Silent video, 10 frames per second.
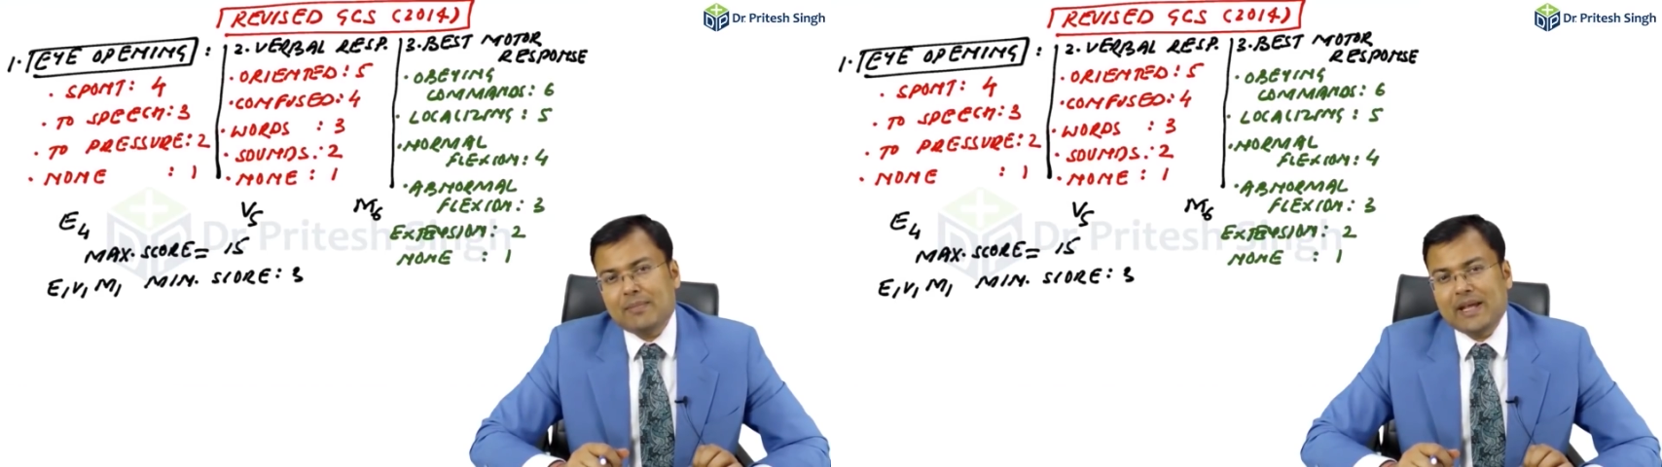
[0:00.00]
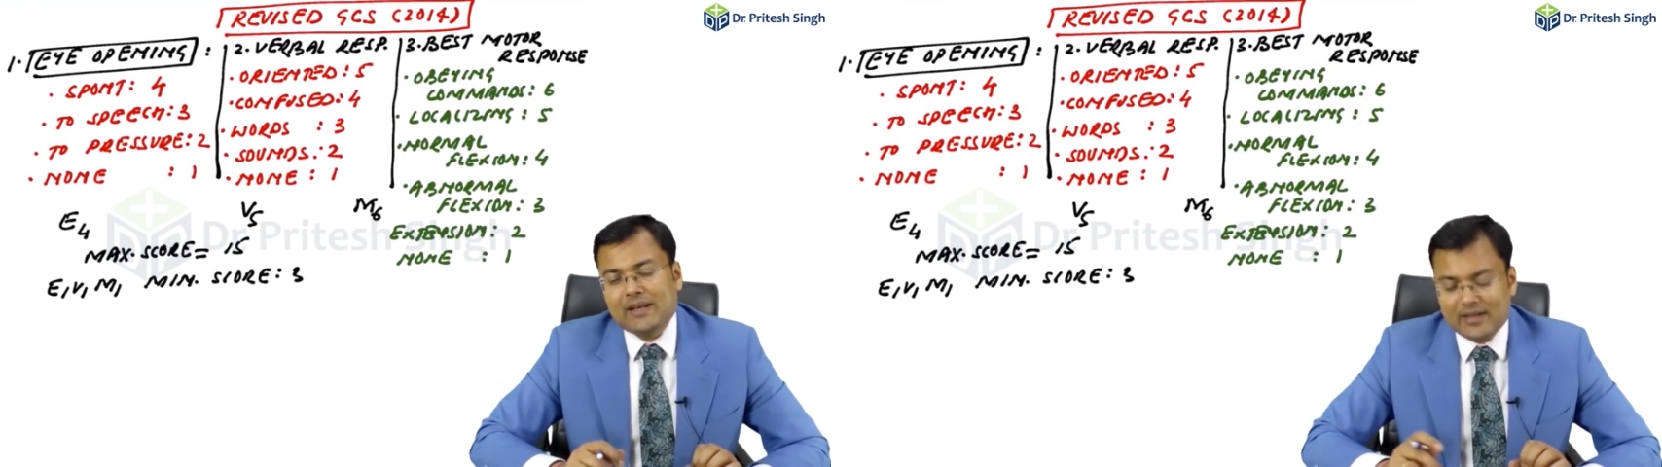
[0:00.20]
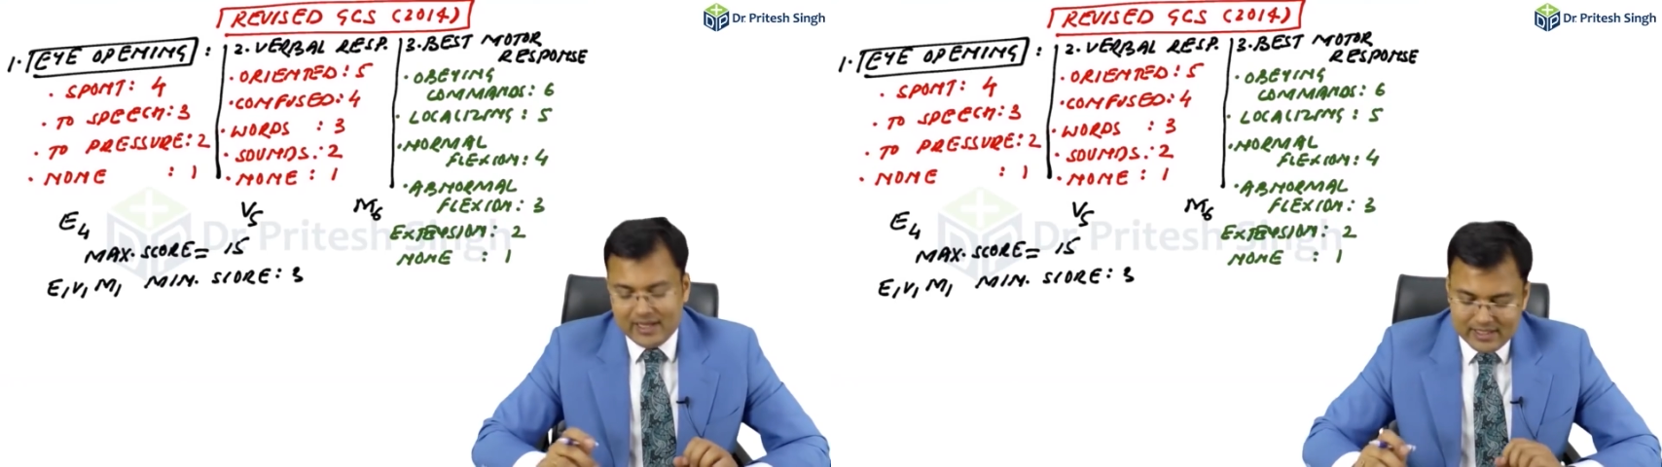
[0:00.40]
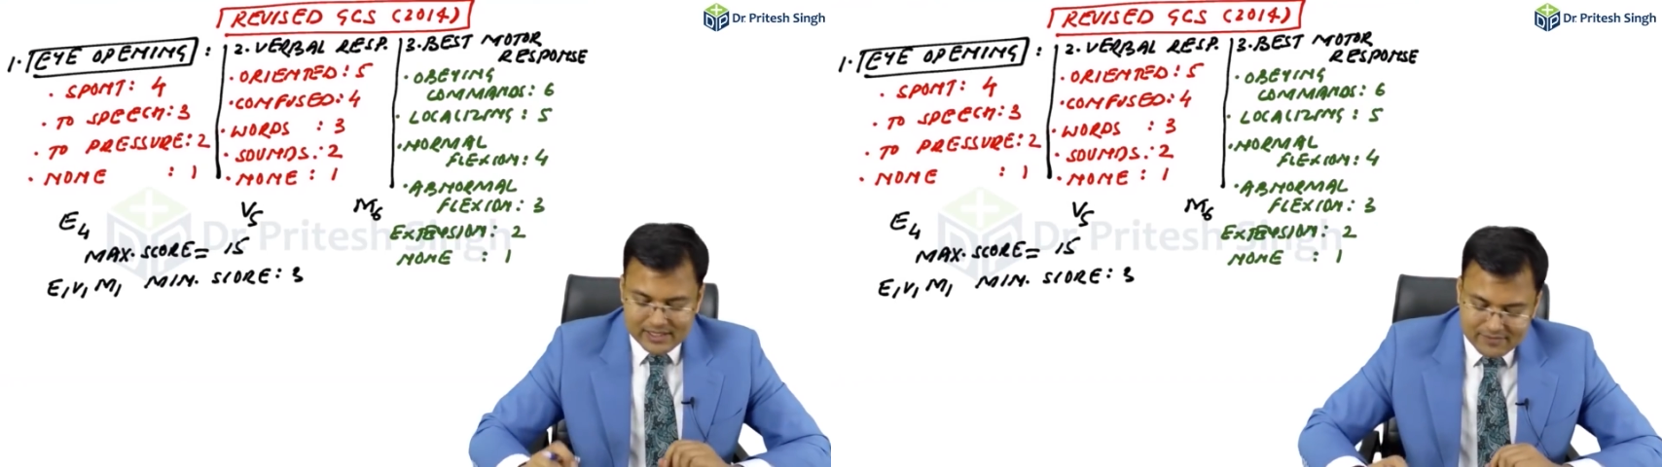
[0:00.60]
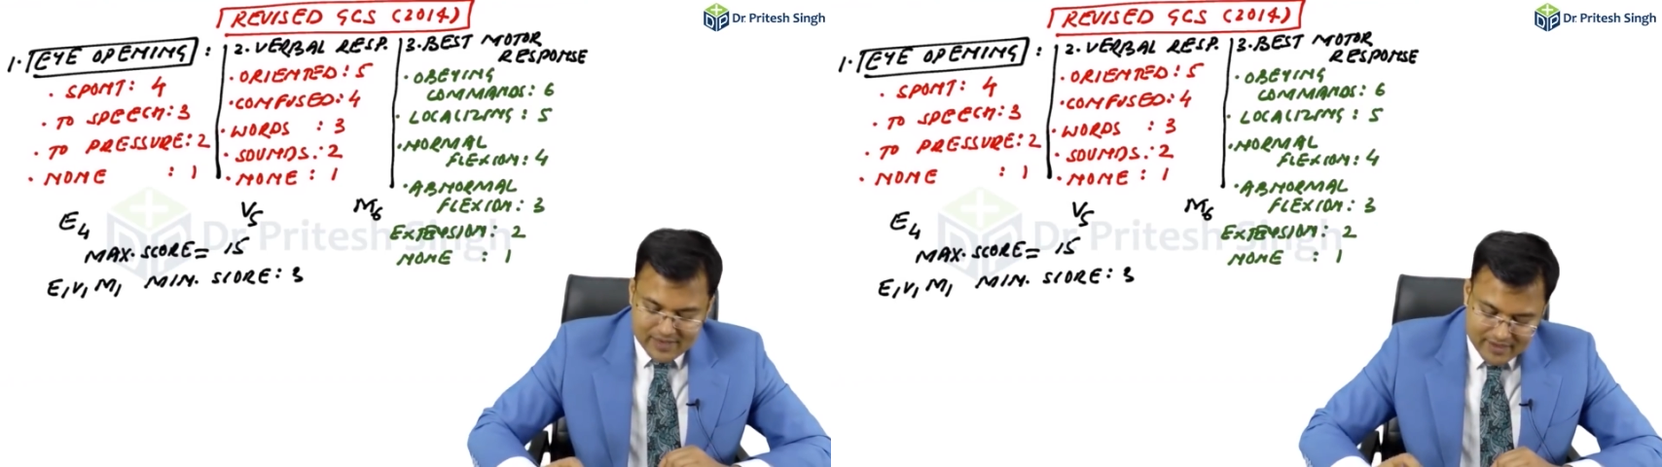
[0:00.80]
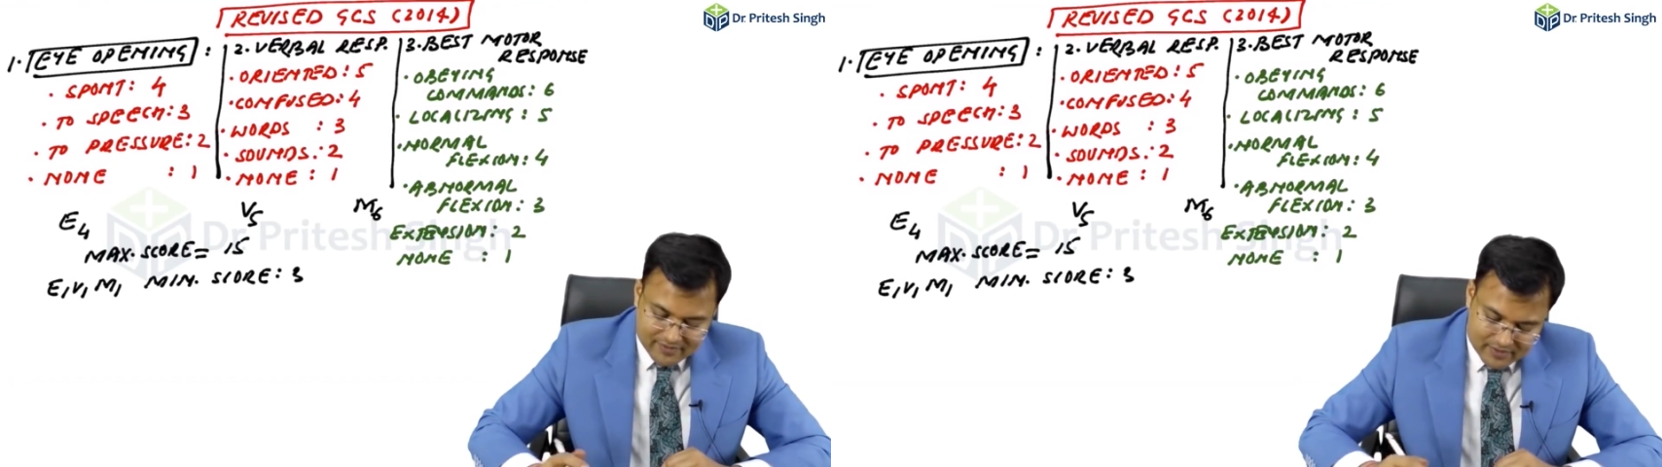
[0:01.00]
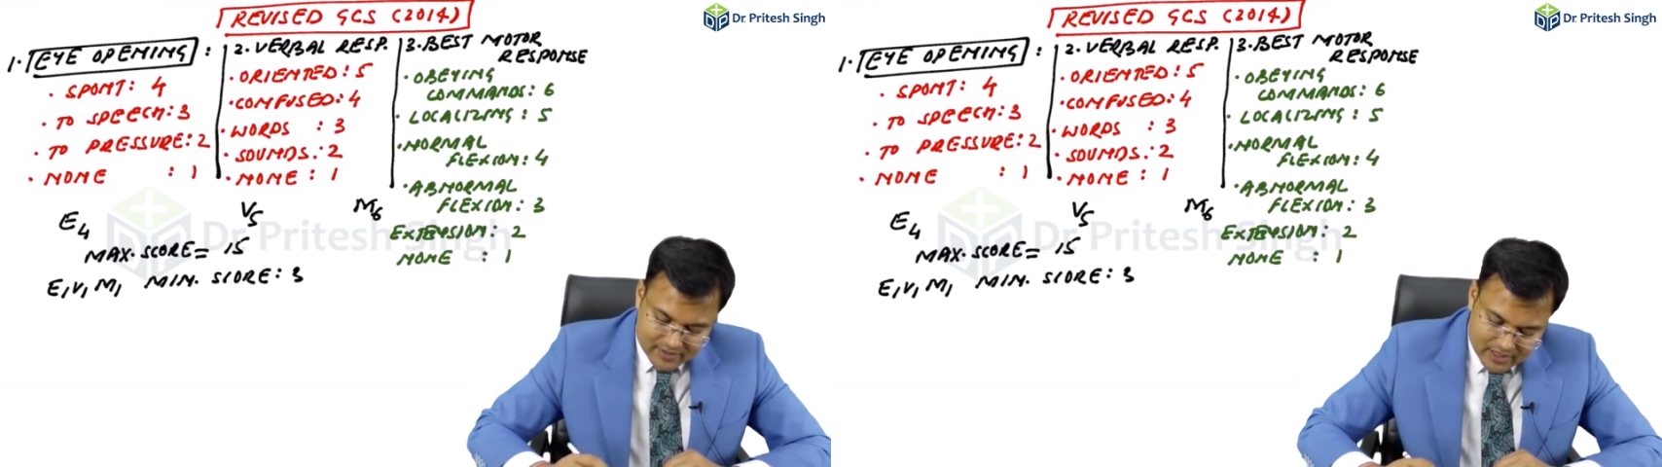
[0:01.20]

pain it is 5